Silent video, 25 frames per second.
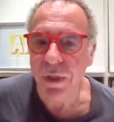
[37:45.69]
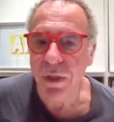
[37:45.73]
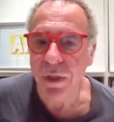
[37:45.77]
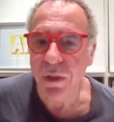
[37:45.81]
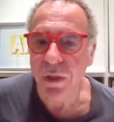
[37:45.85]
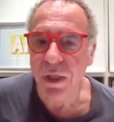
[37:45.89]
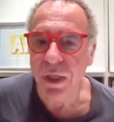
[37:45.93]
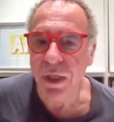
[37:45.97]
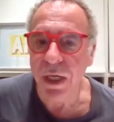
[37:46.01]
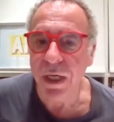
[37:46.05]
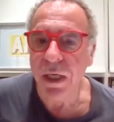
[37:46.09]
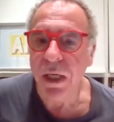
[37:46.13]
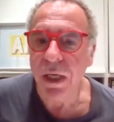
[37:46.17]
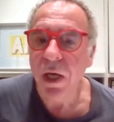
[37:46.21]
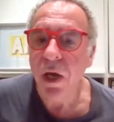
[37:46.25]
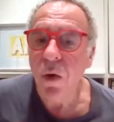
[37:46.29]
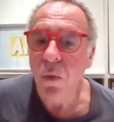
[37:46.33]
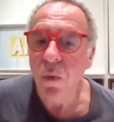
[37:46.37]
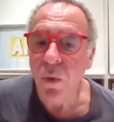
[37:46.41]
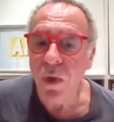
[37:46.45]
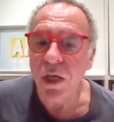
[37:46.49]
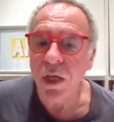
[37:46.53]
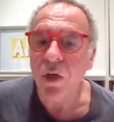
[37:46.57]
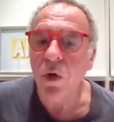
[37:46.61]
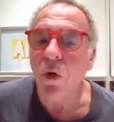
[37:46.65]
Okay,
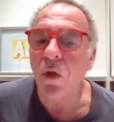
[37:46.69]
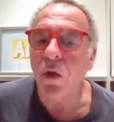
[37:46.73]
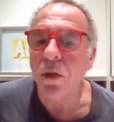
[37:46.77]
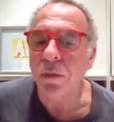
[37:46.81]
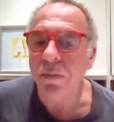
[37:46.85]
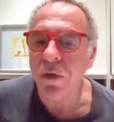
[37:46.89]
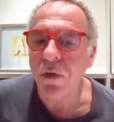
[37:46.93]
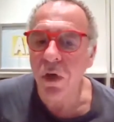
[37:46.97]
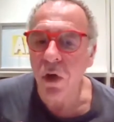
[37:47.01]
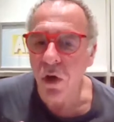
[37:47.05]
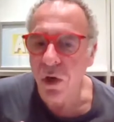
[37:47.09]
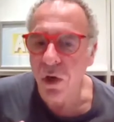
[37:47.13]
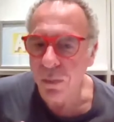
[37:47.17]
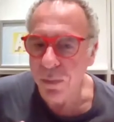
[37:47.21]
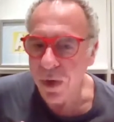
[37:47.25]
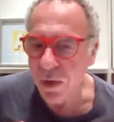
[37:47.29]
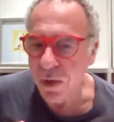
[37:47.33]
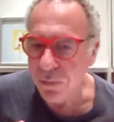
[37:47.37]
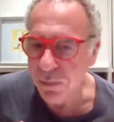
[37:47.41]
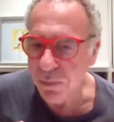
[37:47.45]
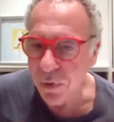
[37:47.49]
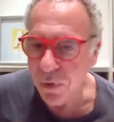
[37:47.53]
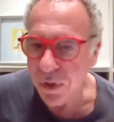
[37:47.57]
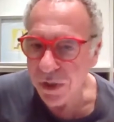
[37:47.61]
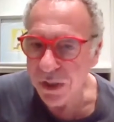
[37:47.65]
we call them
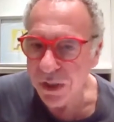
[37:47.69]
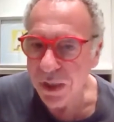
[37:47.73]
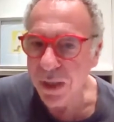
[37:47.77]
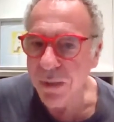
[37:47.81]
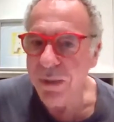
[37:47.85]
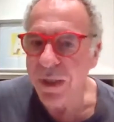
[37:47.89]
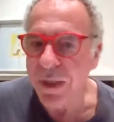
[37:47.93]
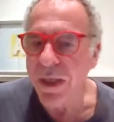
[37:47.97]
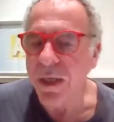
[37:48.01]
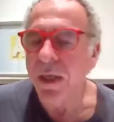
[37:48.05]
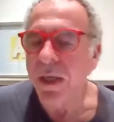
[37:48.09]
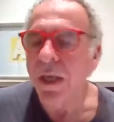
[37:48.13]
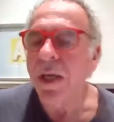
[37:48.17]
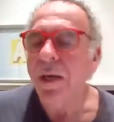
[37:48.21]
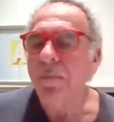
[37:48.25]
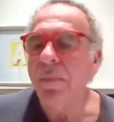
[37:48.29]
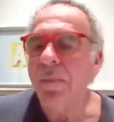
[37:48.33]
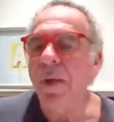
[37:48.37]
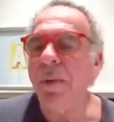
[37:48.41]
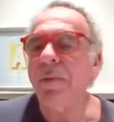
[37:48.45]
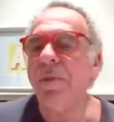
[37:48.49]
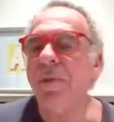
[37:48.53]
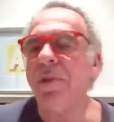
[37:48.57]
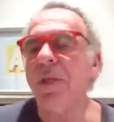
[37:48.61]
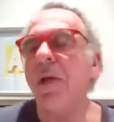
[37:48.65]
collarbone points. I mean,
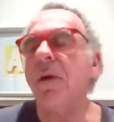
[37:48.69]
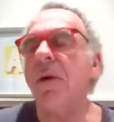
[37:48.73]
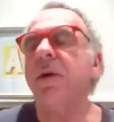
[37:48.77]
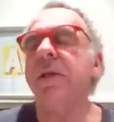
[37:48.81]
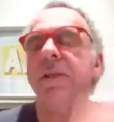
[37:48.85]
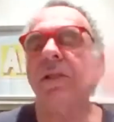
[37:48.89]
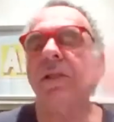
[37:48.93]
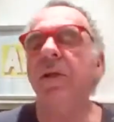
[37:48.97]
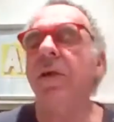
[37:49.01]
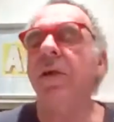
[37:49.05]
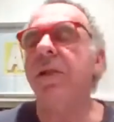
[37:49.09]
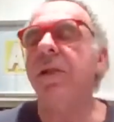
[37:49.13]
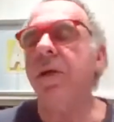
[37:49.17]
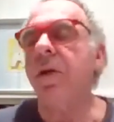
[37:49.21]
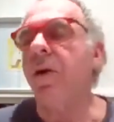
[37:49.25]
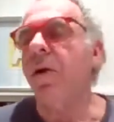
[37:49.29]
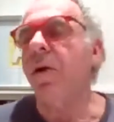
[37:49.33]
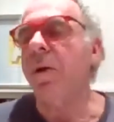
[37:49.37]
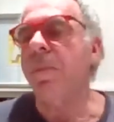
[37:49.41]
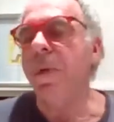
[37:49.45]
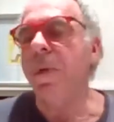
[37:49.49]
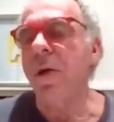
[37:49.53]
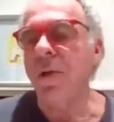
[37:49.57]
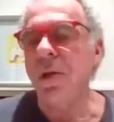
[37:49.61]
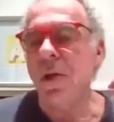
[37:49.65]
people say, oh, it's not the
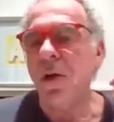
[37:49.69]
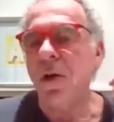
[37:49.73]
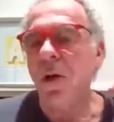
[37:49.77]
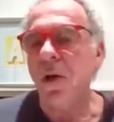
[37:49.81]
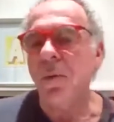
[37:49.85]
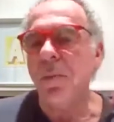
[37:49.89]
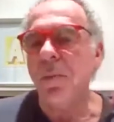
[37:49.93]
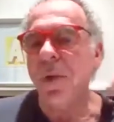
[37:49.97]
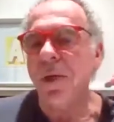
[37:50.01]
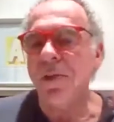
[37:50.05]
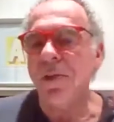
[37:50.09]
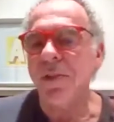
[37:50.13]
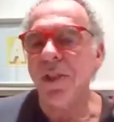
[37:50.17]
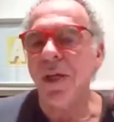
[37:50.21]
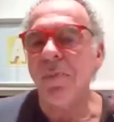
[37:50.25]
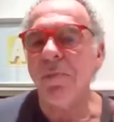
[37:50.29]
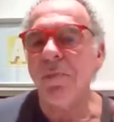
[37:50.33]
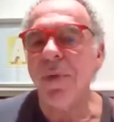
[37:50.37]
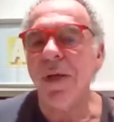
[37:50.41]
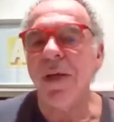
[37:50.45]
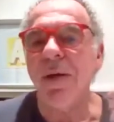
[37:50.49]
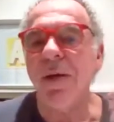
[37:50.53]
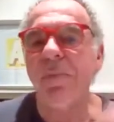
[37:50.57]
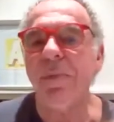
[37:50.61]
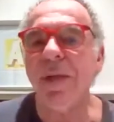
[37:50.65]
collarbone's up
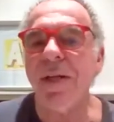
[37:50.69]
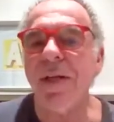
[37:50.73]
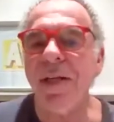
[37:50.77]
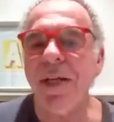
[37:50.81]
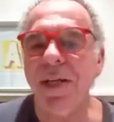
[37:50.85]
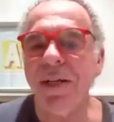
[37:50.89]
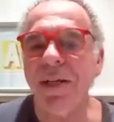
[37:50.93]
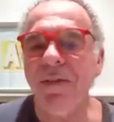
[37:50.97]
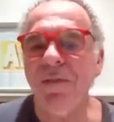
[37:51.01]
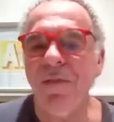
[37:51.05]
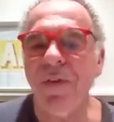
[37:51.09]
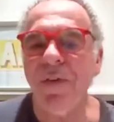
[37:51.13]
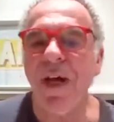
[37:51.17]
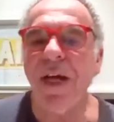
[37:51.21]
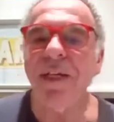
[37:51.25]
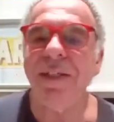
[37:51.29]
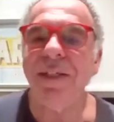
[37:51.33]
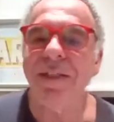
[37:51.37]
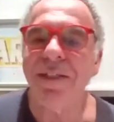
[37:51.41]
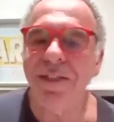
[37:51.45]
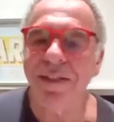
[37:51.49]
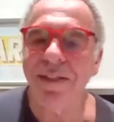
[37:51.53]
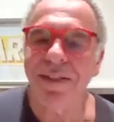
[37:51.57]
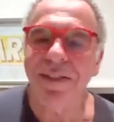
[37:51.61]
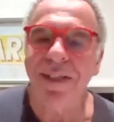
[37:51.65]
here, but in fact,
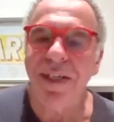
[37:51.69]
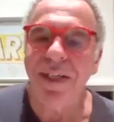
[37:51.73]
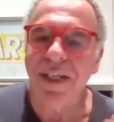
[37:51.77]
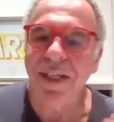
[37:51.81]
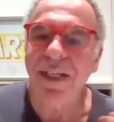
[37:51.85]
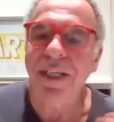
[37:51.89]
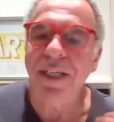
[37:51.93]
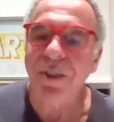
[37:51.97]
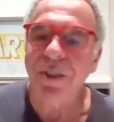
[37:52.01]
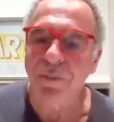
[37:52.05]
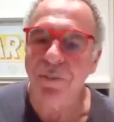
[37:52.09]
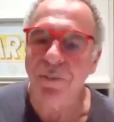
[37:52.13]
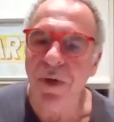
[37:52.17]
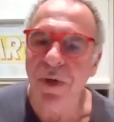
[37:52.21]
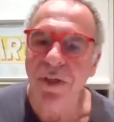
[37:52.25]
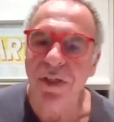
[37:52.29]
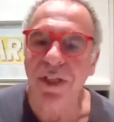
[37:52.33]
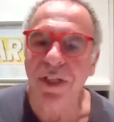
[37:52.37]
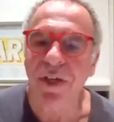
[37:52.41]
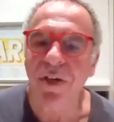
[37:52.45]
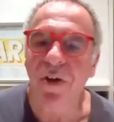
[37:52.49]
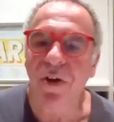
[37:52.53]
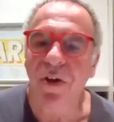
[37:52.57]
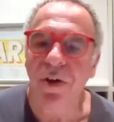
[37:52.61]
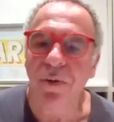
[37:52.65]
it is part of
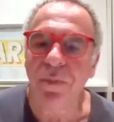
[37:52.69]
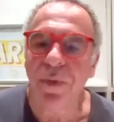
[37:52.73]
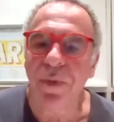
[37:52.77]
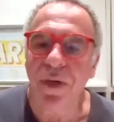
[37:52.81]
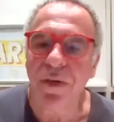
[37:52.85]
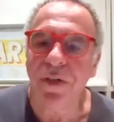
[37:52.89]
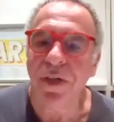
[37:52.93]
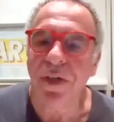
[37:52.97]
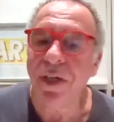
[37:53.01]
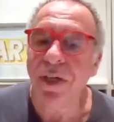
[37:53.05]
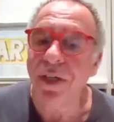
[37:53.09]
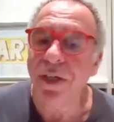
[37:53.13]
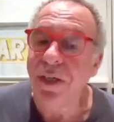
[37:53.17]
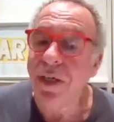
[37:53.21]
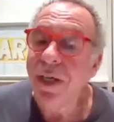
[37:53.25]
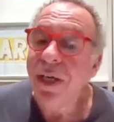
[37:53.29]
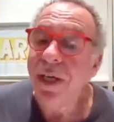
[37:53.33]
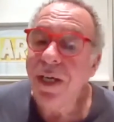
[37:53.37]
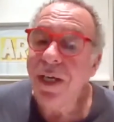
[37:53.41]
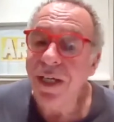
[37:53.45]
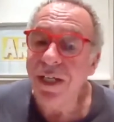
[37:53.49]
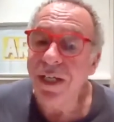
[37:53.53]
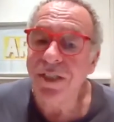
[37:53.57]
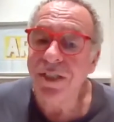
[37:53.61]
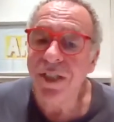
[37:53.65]
the collarbone. And
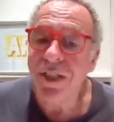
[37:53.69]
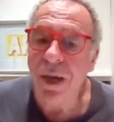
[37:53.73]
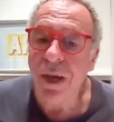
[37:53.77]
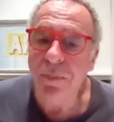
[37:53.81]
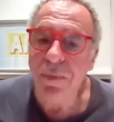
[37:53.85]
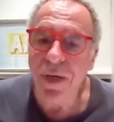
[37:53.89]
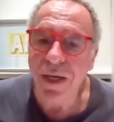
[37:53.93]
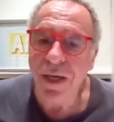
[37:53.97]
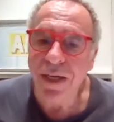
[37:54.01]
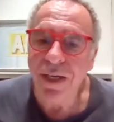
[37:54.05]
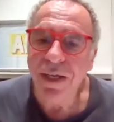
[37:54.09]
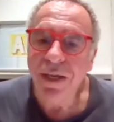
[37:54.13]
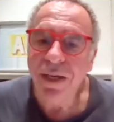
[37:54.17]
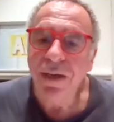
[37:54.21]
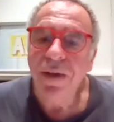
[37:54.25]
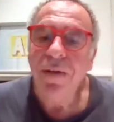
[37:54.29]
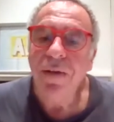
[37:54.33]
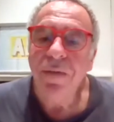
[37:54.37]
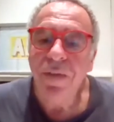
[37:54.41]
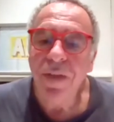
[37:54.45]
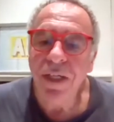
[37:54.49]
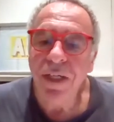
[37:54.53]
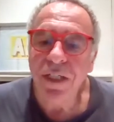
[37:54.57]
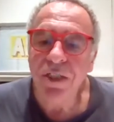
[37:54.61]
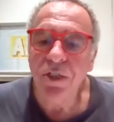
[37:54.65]
in tapping,
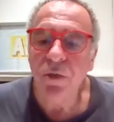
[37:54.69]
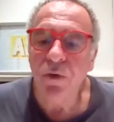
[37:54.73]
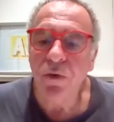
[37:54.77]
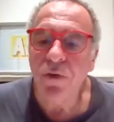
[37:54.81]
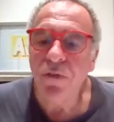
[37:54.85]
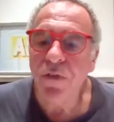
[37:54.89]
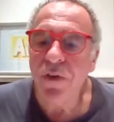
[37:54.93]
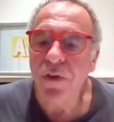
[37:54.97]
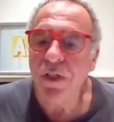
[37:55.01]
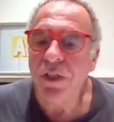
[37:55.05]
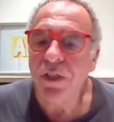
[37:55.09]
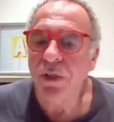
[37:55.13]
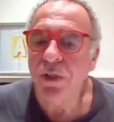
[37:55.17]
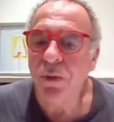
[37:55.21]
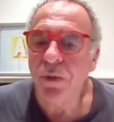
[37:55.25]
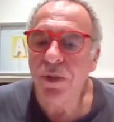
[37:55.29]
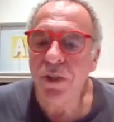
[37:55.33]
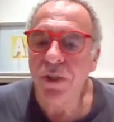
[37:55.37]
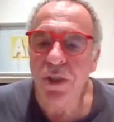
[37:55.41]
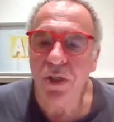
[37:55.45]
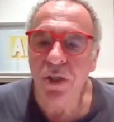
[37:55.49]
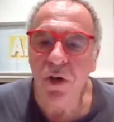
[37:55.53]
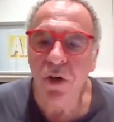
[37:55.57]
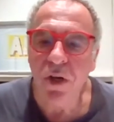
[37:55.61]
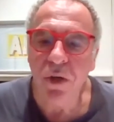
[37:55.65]
these are referred to as
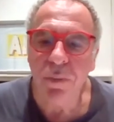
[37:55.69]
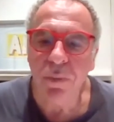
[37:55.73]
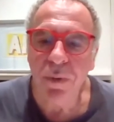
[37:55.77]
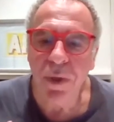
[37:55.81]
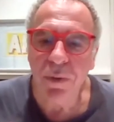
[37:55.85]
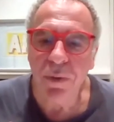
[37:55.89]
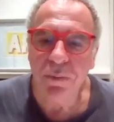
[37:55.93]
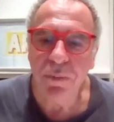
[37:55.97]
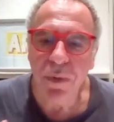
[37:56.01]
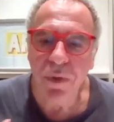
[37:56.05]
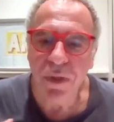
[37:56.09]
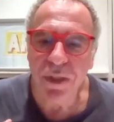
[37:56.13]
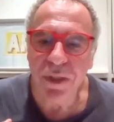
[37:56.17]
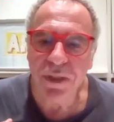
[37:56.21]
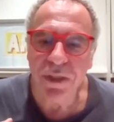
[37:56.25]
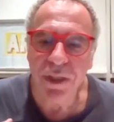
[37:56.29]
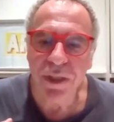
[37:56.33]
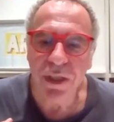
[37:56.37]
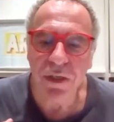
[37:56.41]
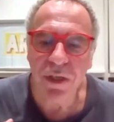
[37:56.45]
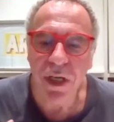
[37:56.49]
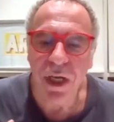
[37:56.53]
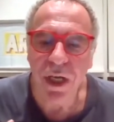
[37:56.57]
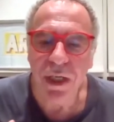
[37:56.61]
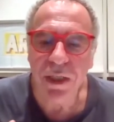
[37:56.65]
the collarbone points.
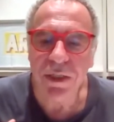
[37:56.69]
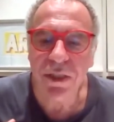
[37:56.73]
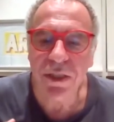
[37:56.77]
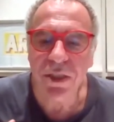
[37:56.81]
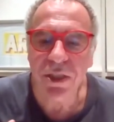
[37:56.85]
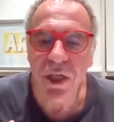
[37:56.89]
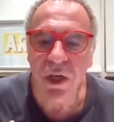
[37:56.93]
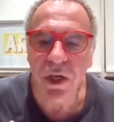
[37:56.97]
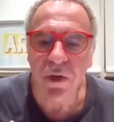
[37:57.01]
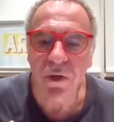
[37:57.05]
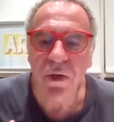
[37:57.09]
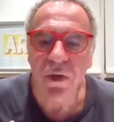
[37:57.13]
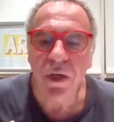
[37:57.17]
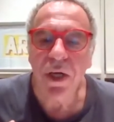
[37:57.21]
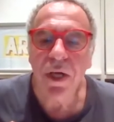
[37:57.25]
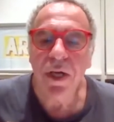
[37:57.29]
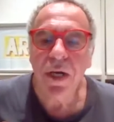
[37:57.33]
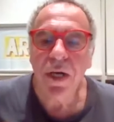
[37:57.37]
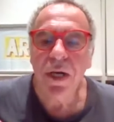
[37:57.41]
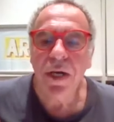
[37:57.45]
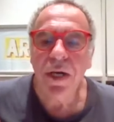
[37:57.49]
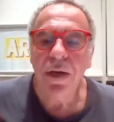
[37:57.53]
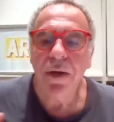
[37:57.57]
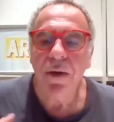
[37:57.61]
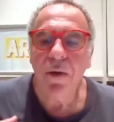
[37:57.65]
Okay, so
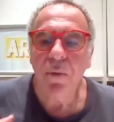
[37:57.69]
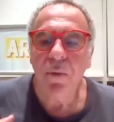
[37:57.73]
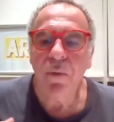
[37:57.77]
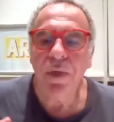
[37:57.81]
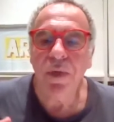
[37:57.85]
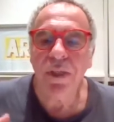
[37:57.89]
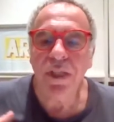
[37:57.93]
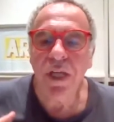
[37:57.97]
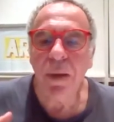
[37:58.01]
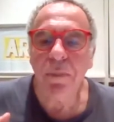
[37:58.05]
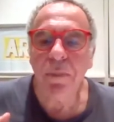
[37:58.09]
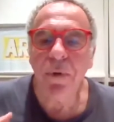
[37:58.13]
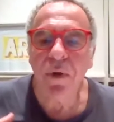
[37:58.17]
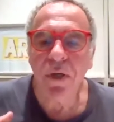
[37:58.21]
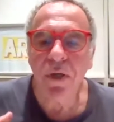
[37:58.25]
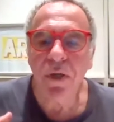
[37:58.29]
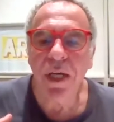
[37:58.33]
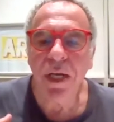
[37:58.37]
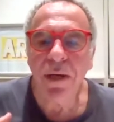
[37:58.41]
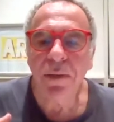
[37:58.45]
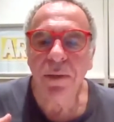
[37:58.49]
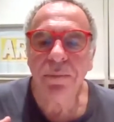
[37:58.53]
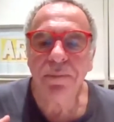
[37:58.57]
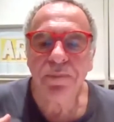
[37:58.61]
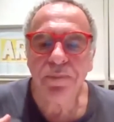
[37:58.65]
we tap on
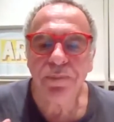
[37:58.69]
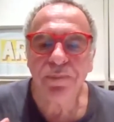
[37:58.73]
here,